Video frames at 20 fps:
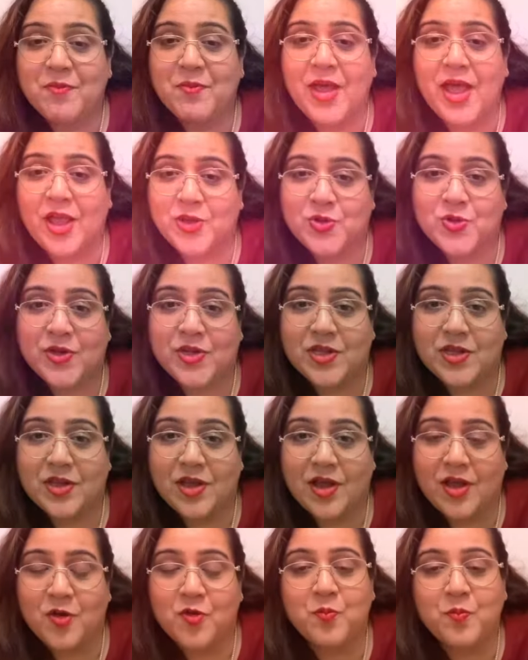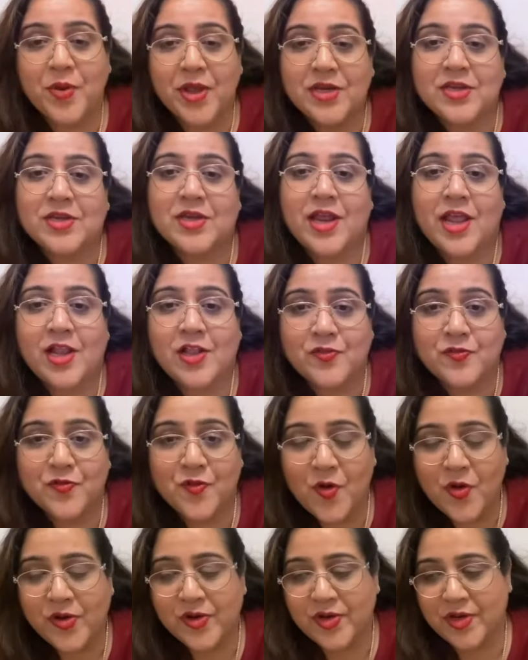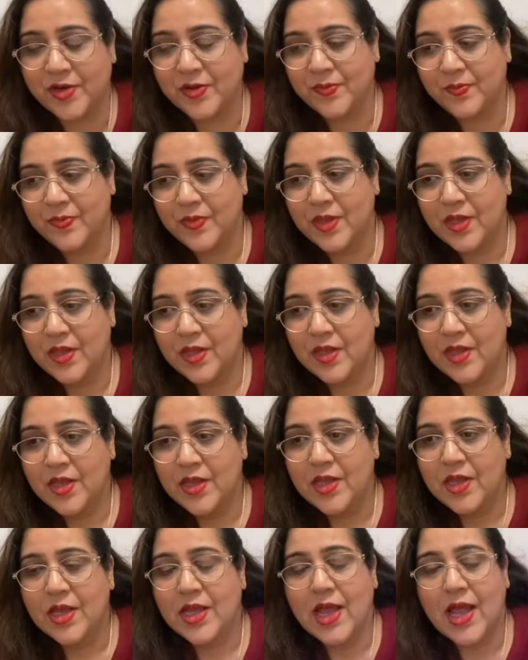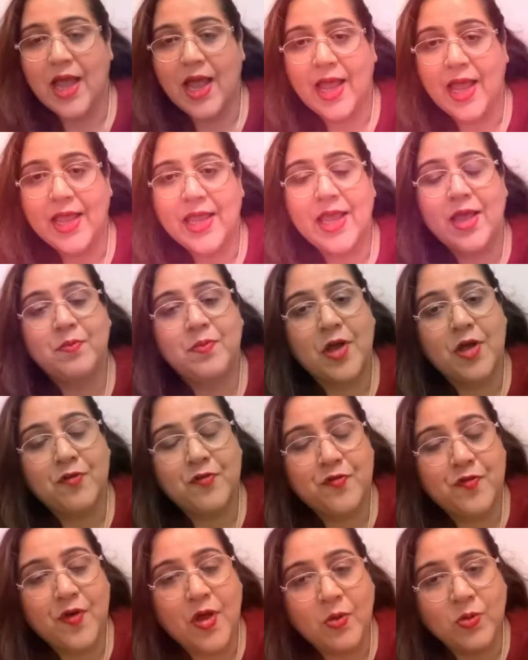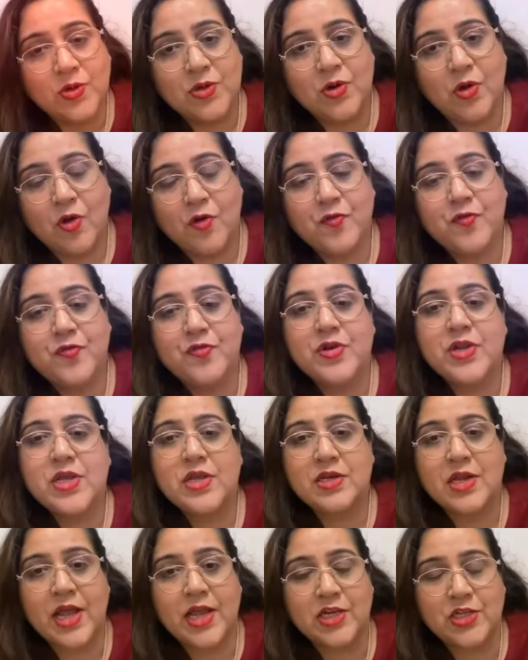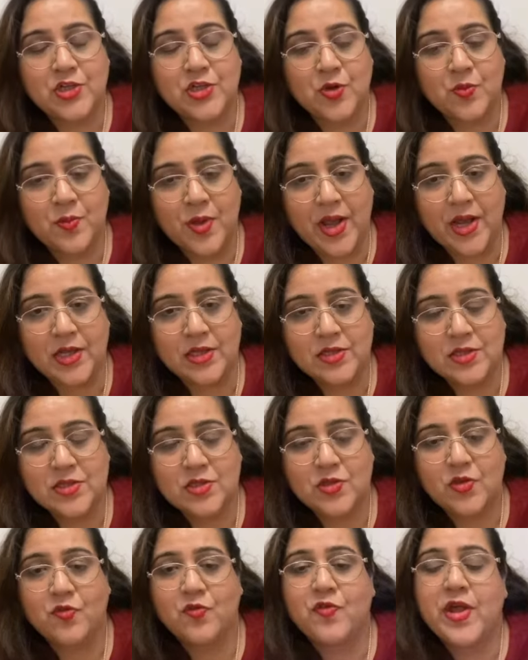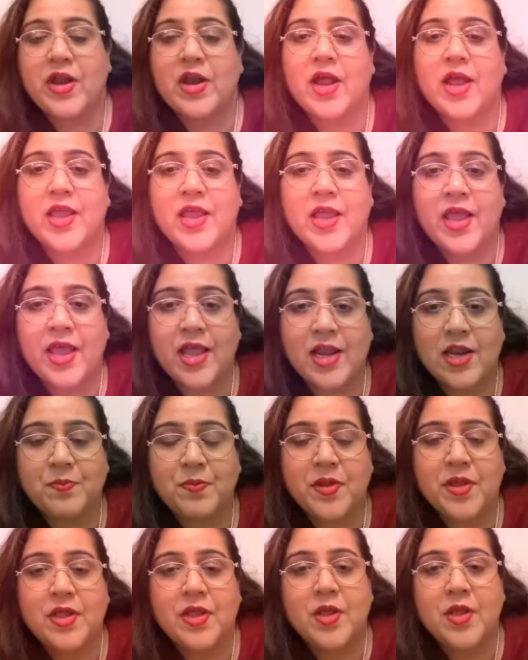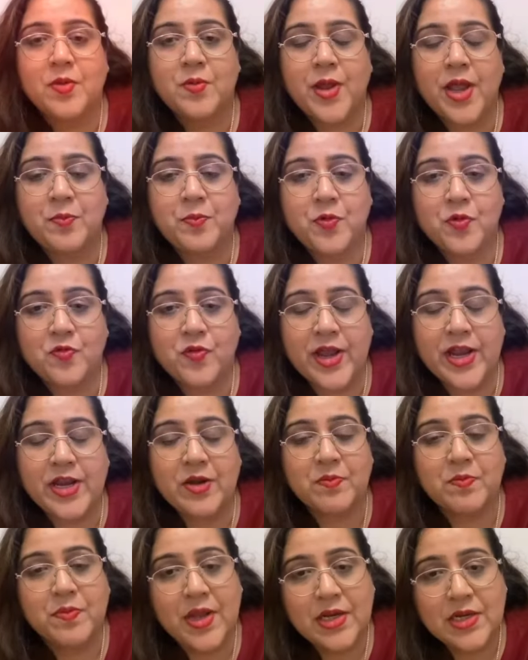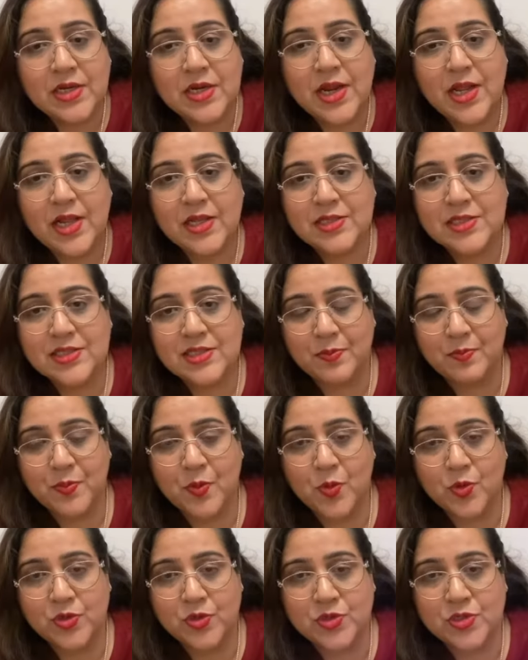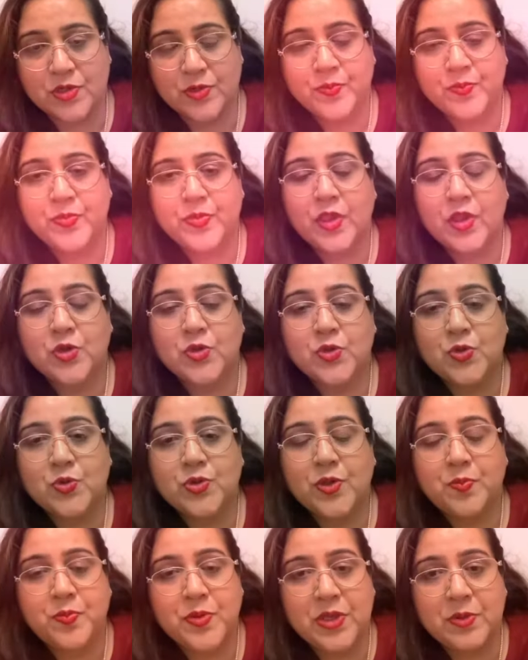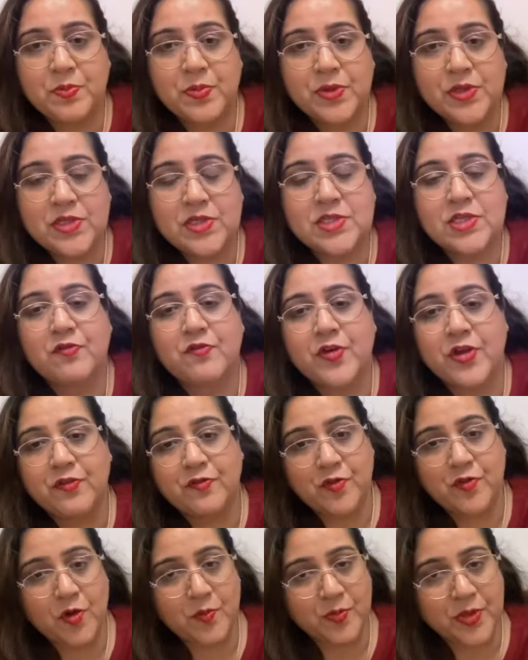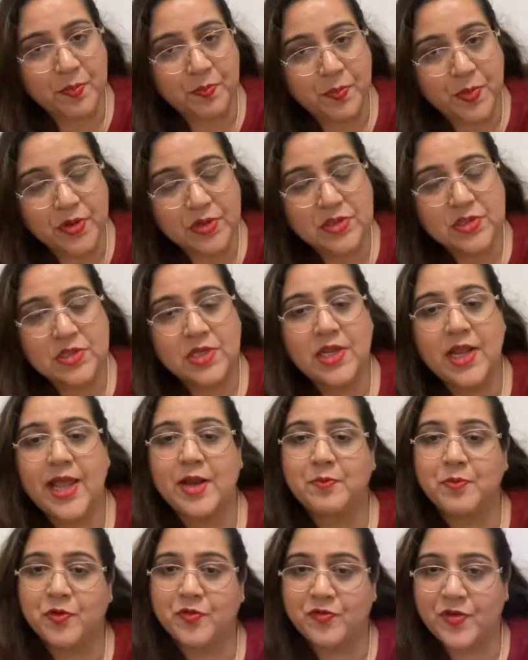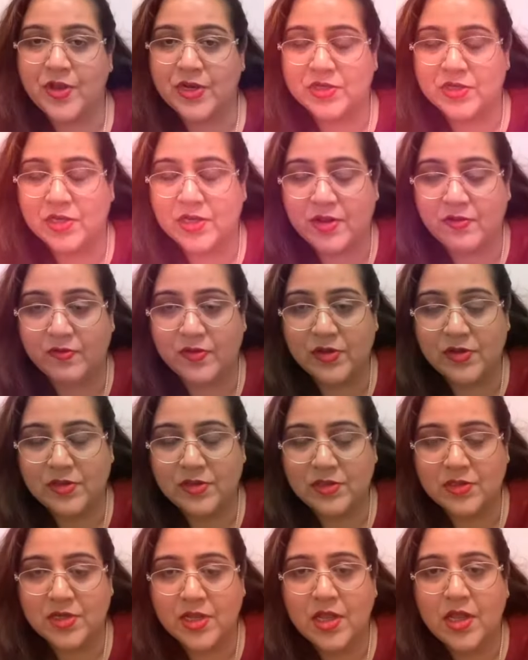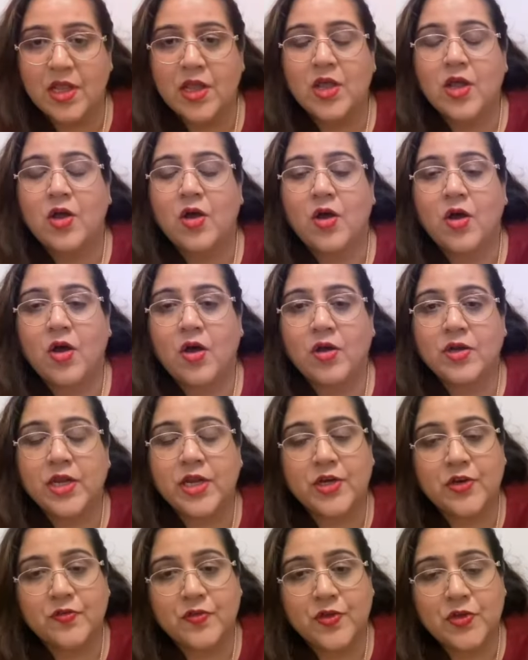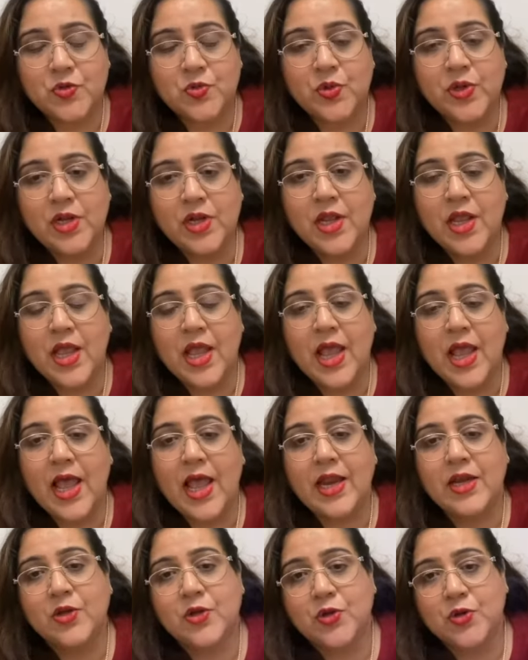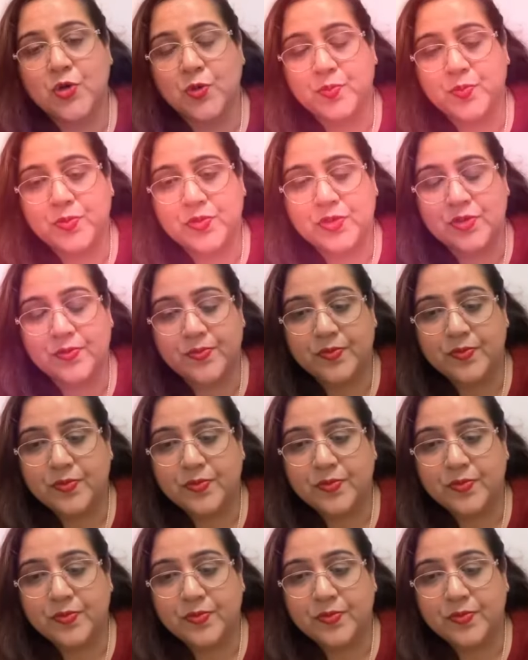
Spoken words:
actually a mental health warrior. I am a founder of Reignite Your Minds, where I help and provide mental health support to the people suffering from their personal and professional levels on individual and groups